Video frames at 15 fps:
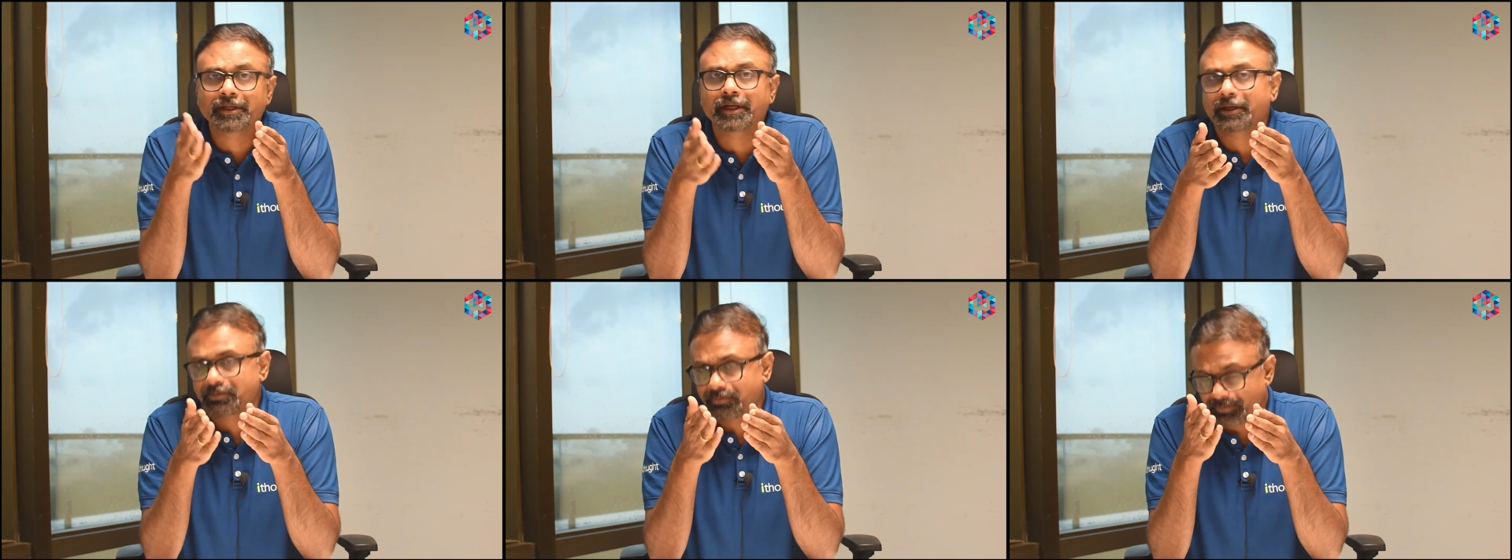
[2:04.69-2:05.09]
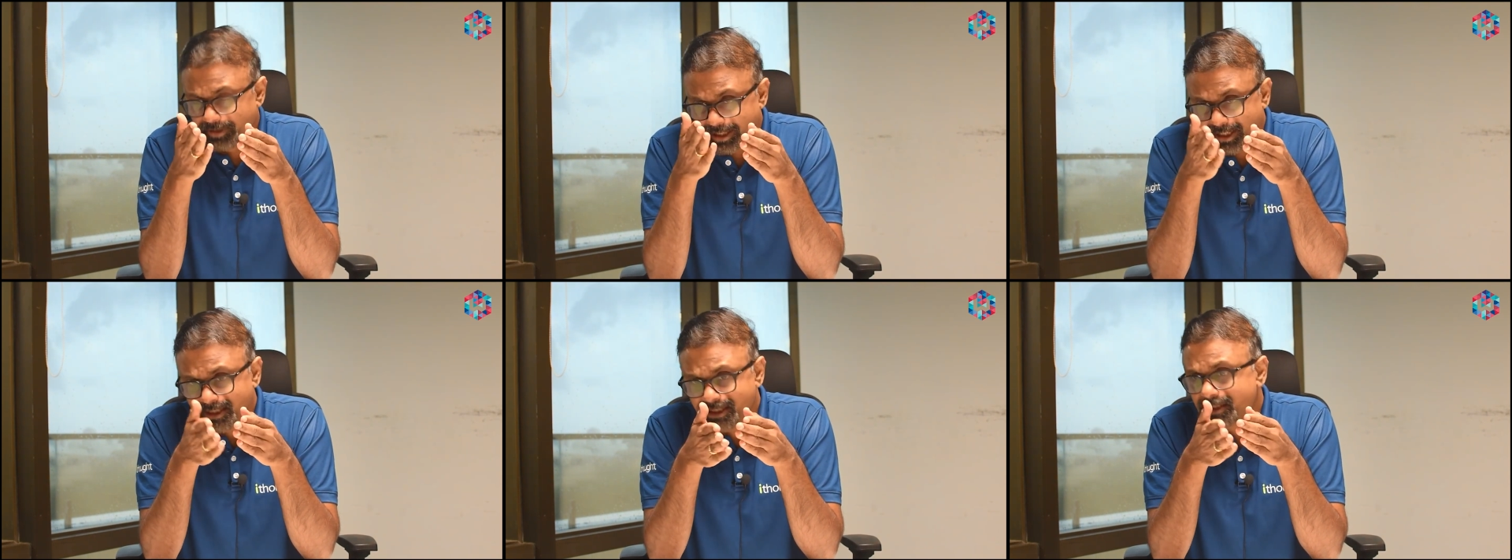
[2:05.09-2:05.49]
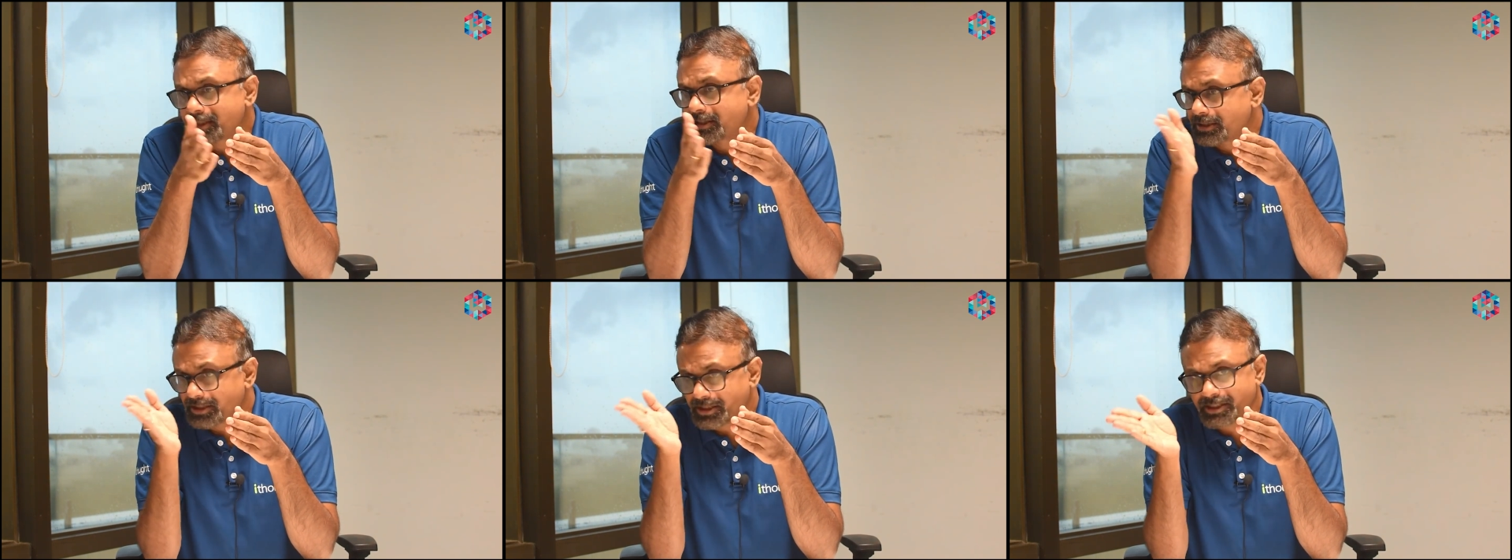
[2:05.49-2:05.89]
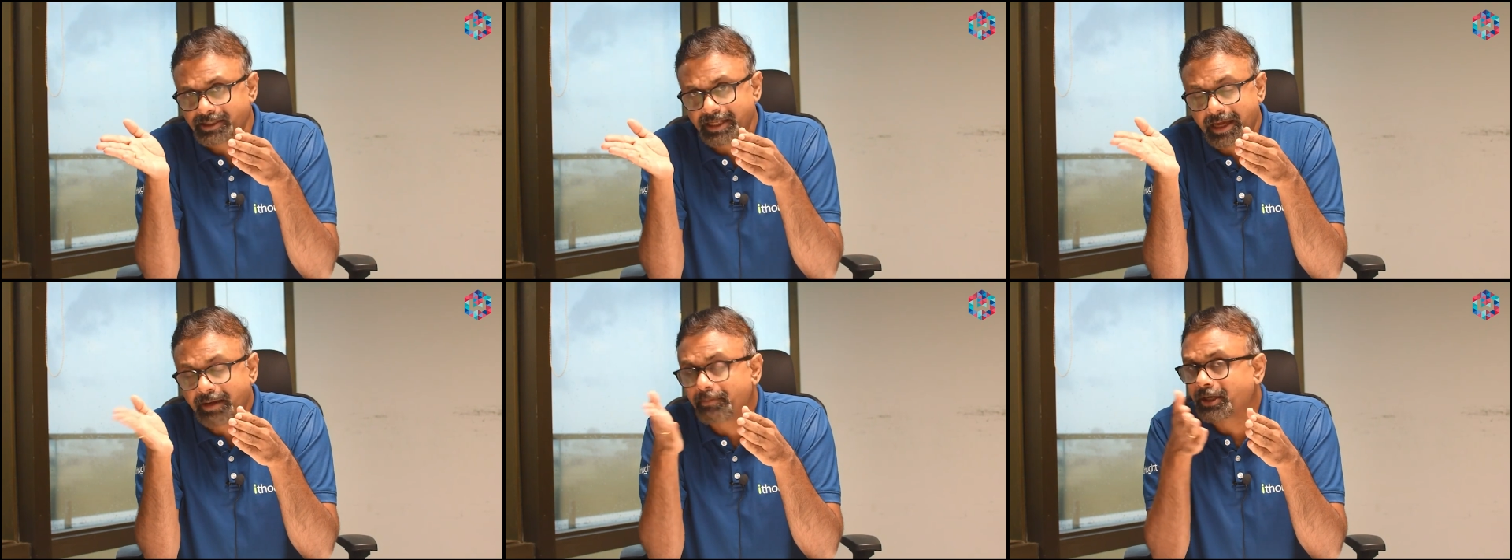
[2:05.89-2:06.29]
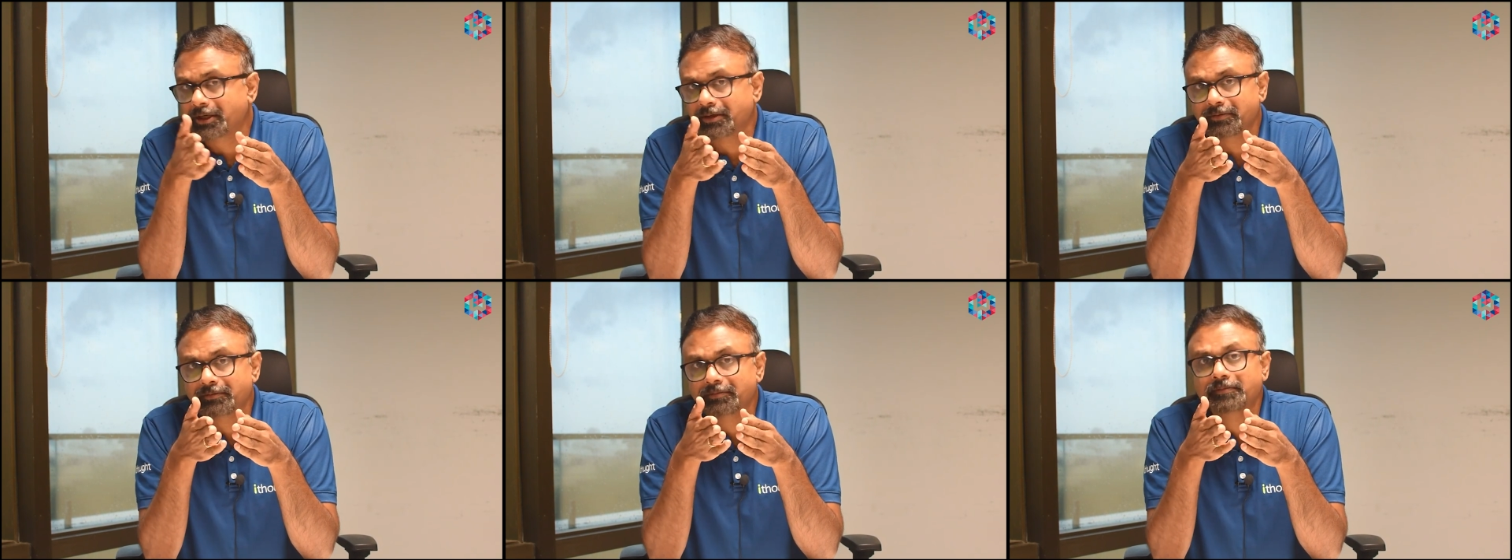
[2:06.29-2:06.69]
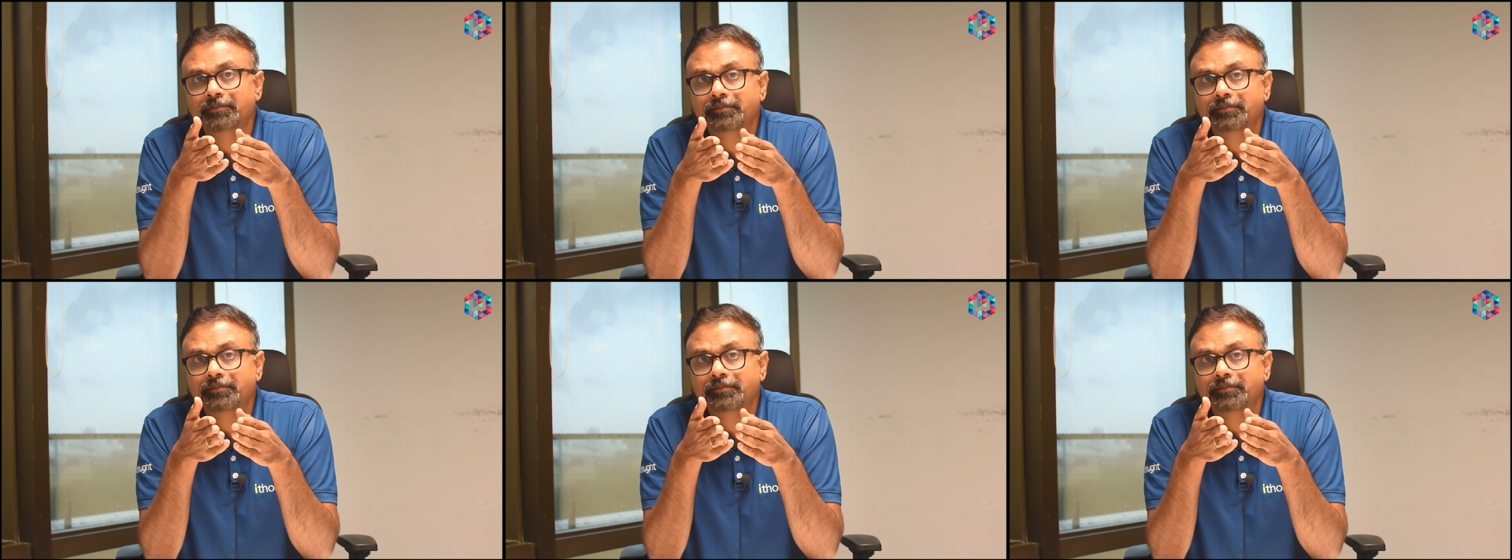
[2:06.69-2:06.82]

that yes, this is there, but